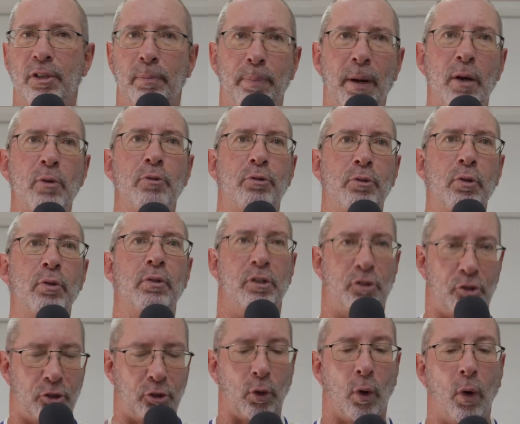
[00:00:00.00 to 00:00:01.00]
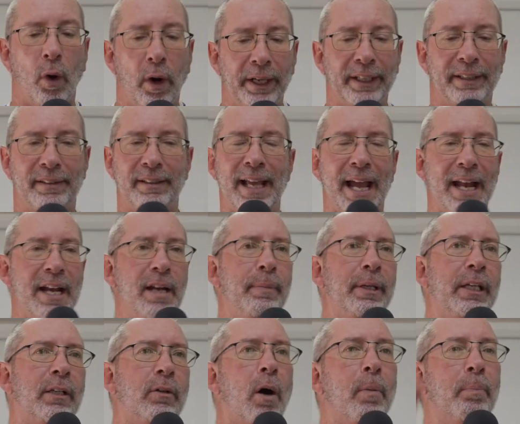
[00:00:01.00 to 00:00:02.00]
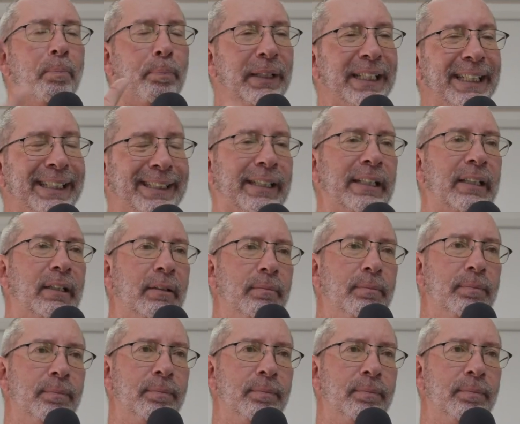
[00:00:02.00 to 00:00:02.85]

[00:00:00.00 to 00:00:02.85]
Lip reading: supposed to destroy the enemy completely.